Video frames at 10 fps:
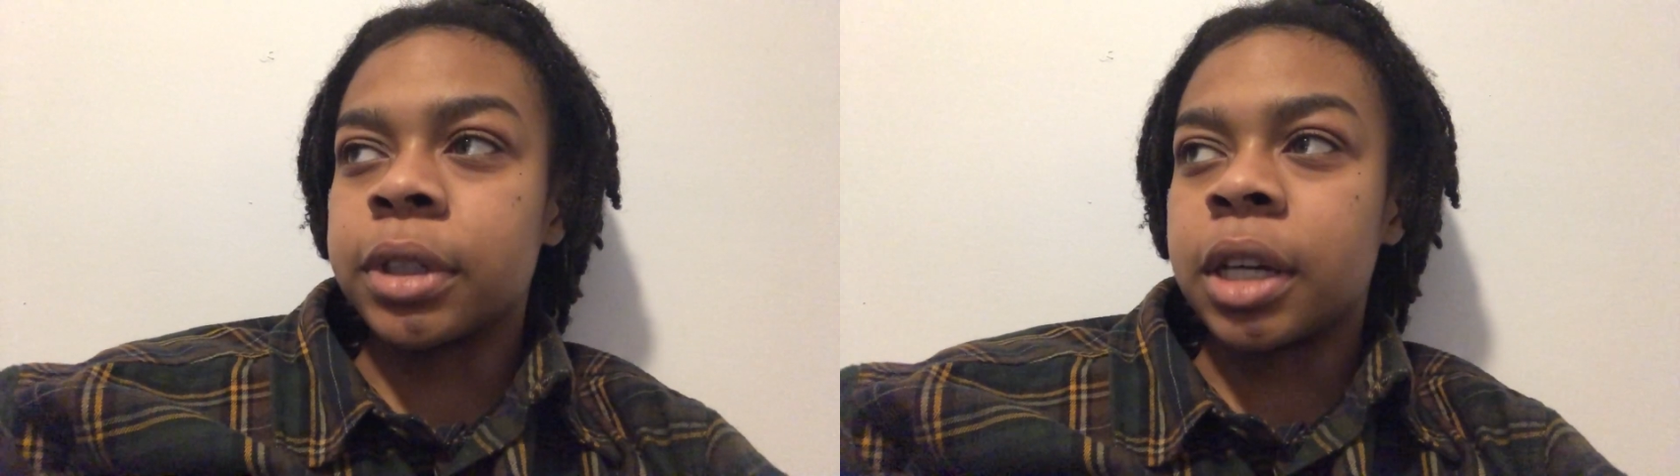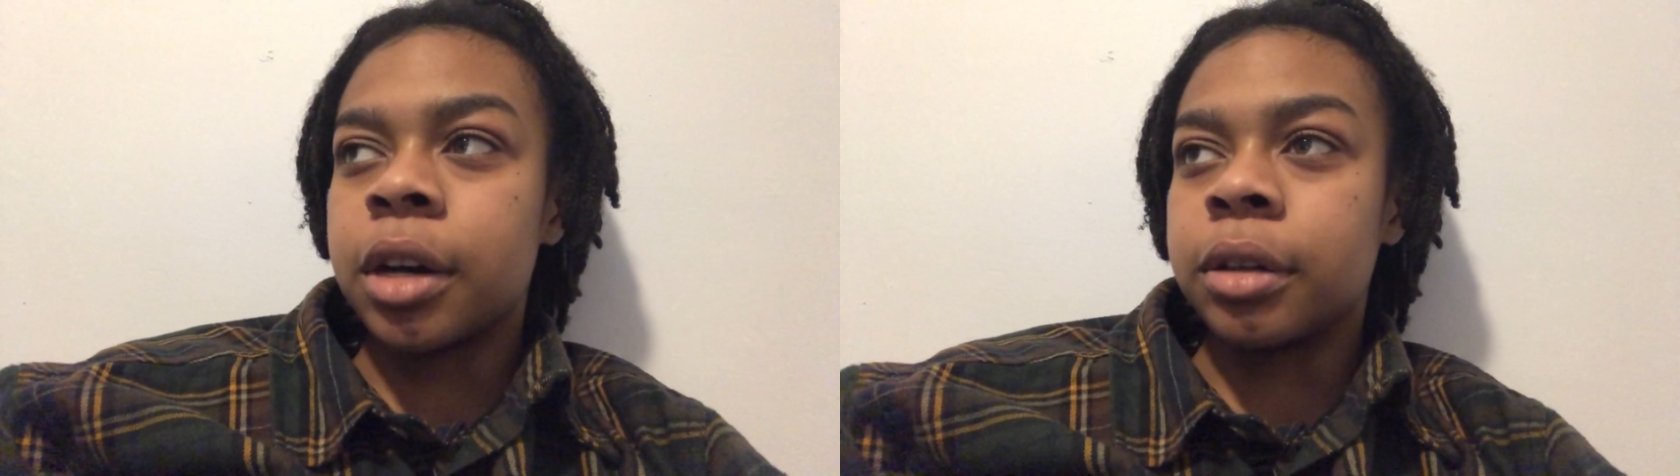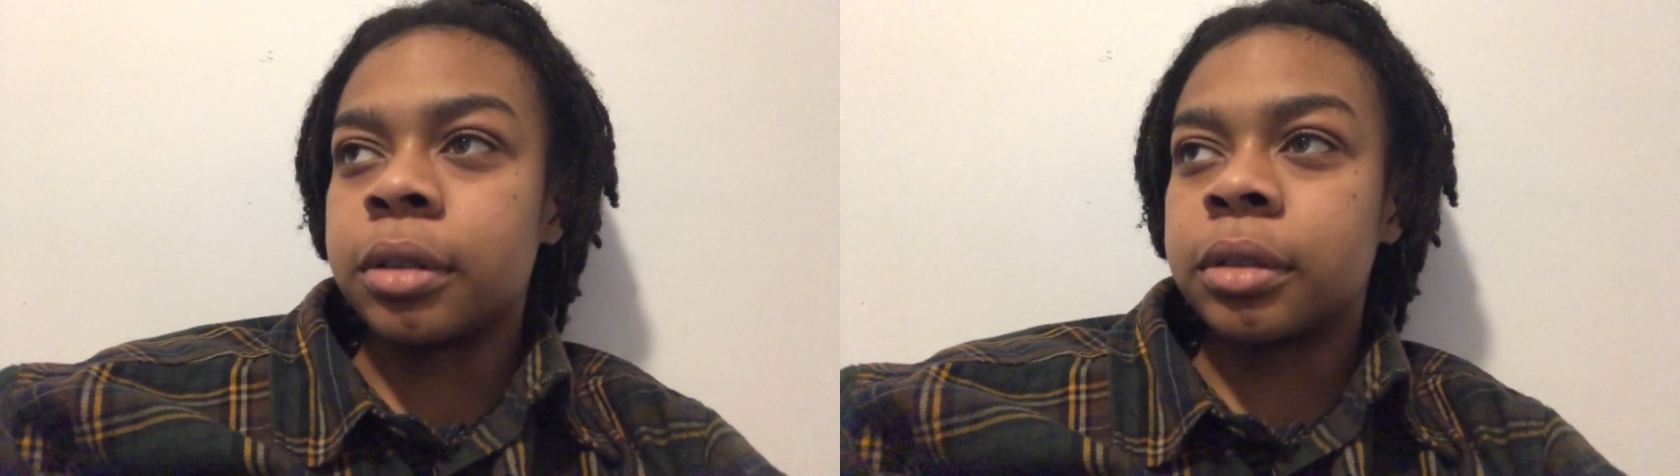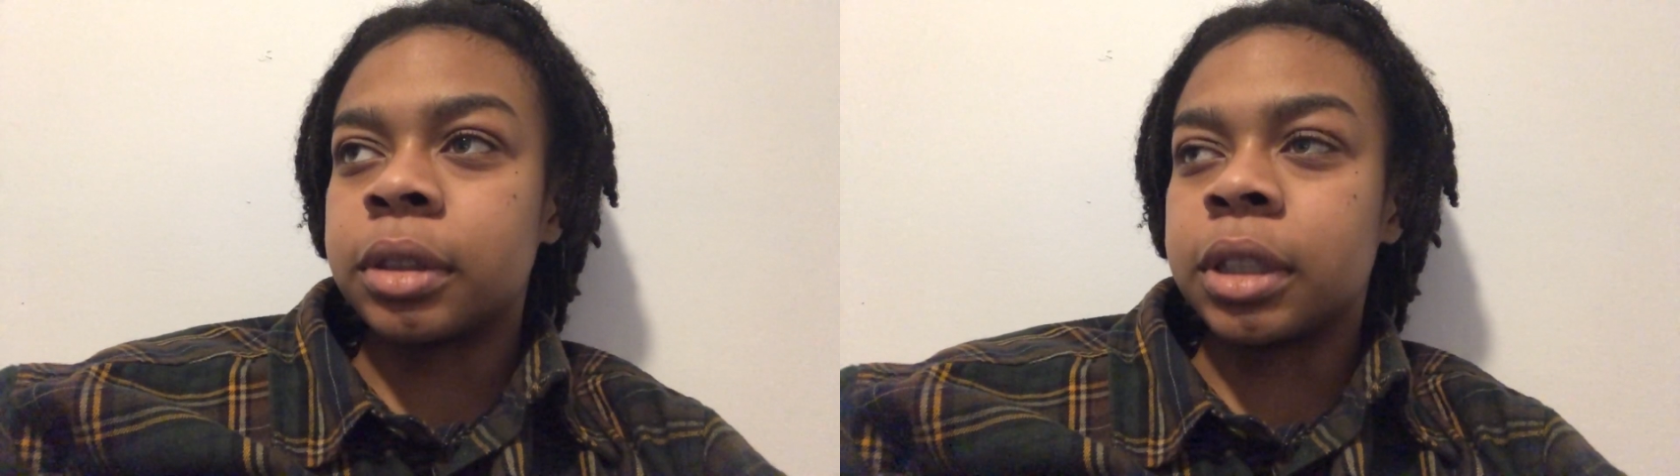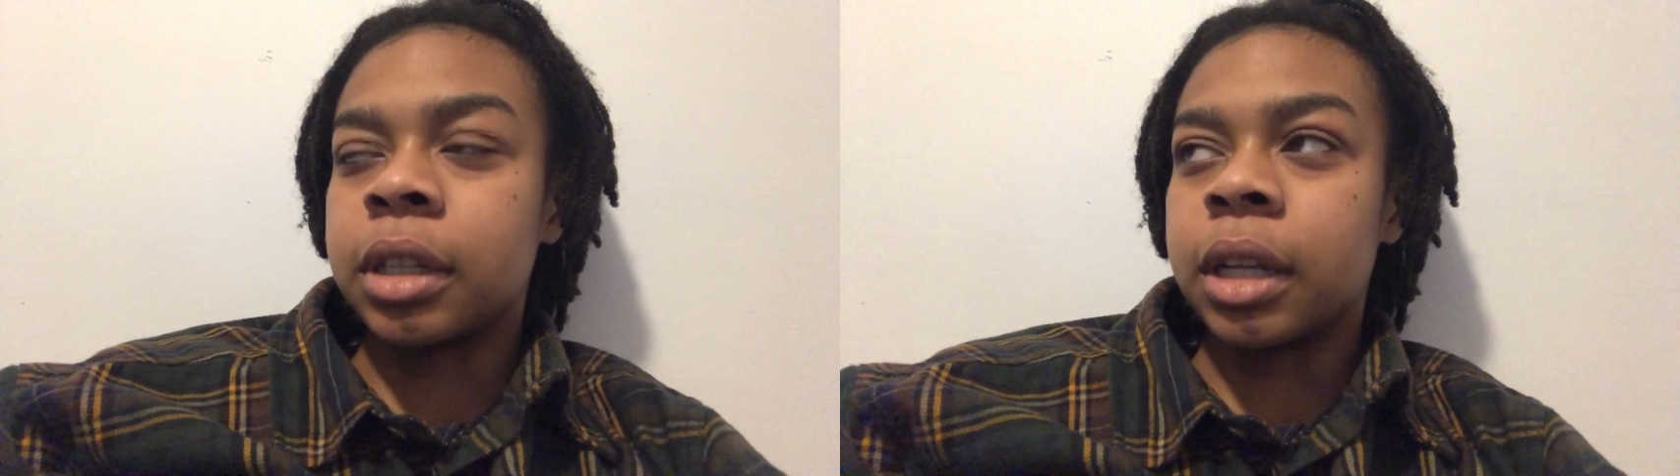the go.
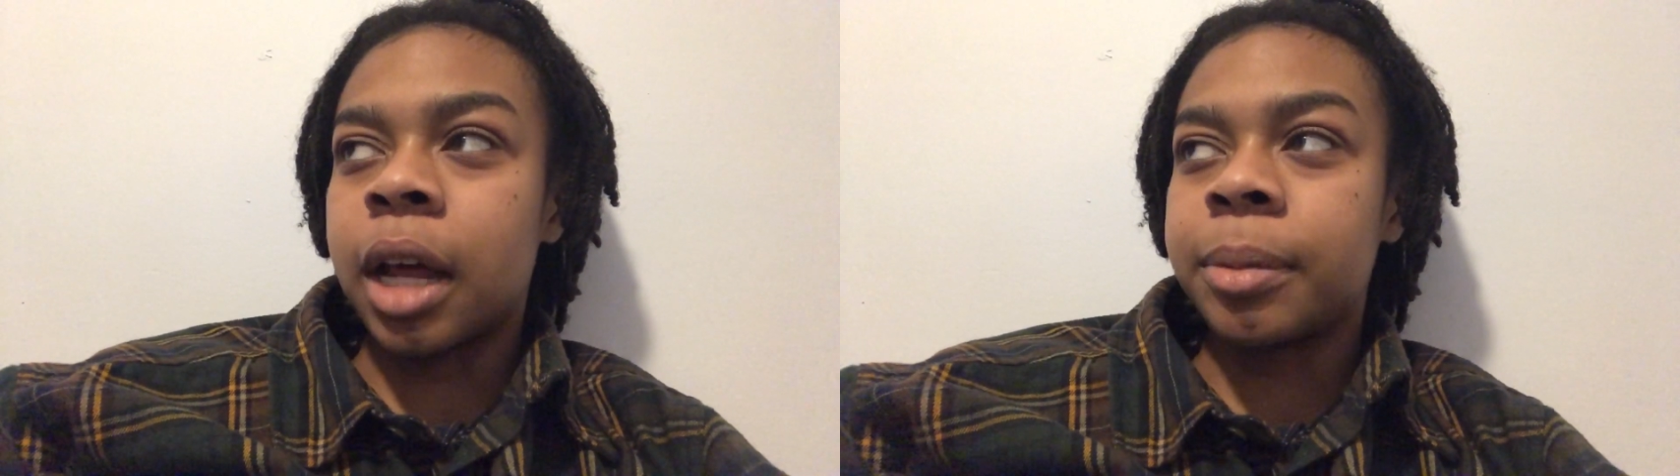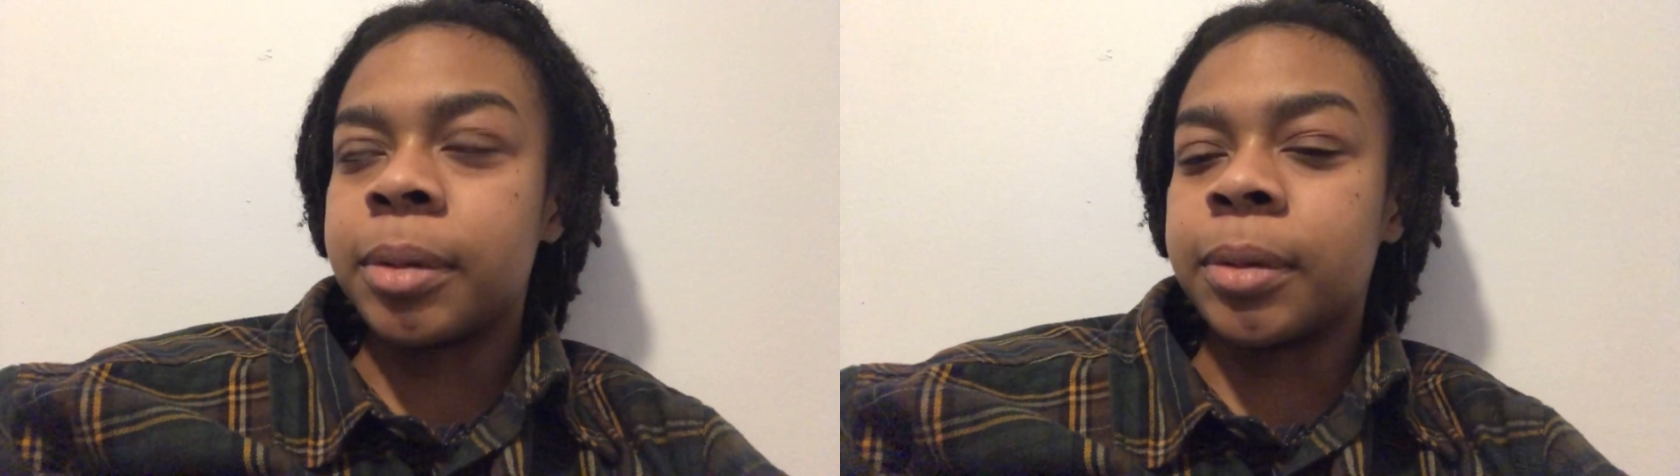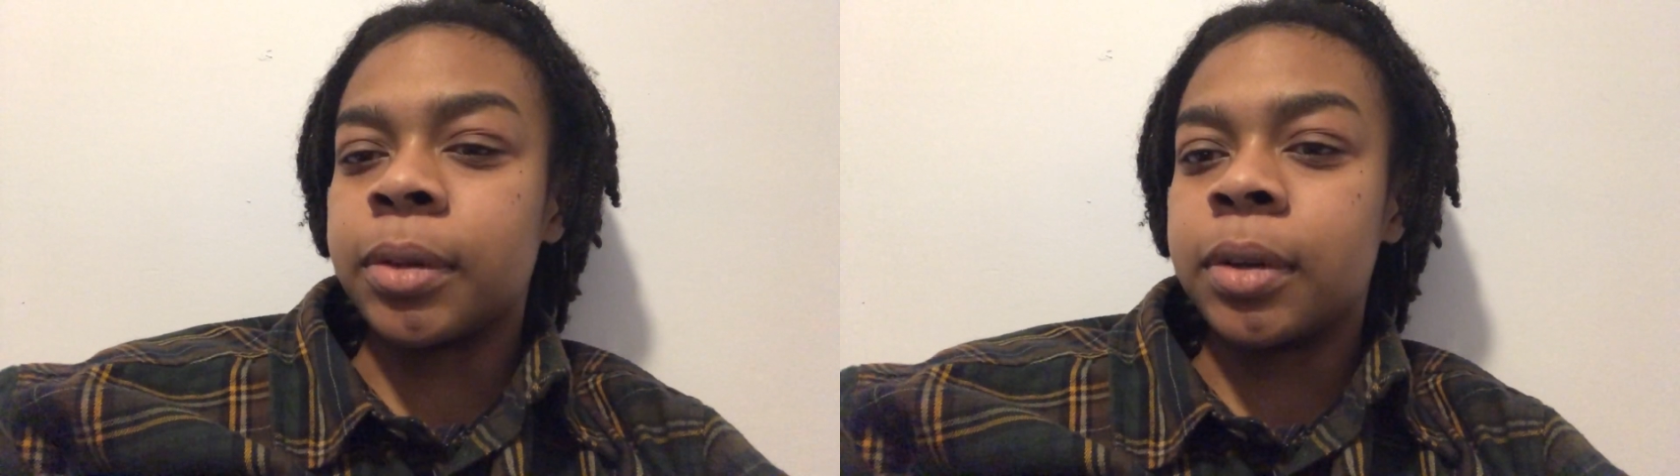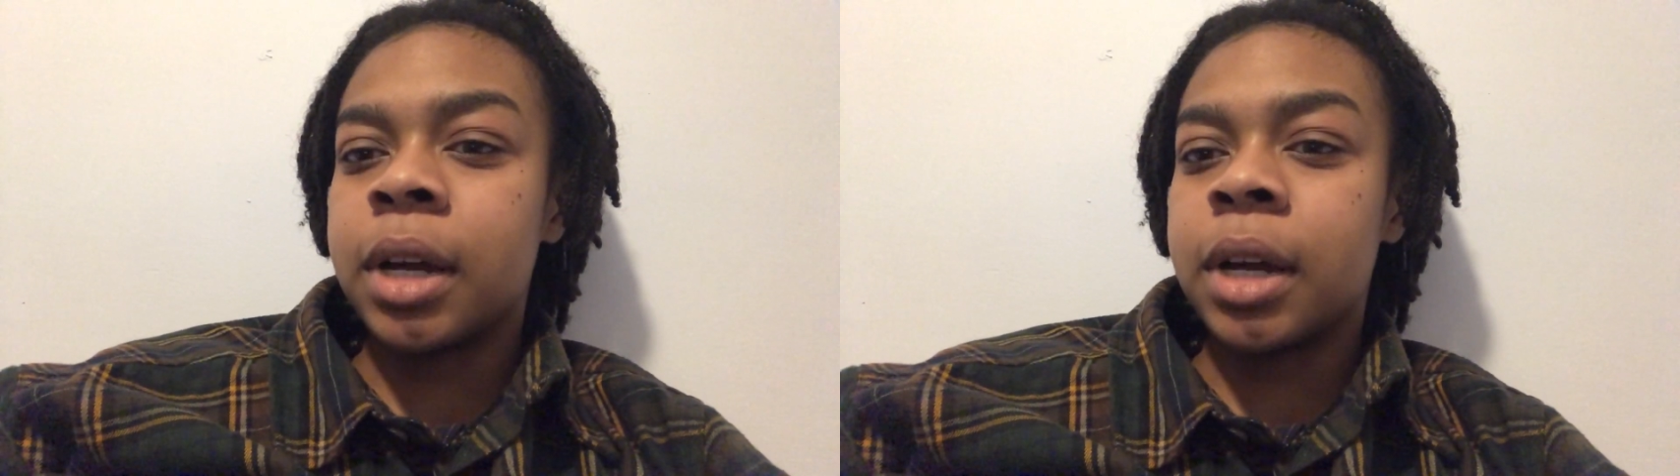You know, a lot of people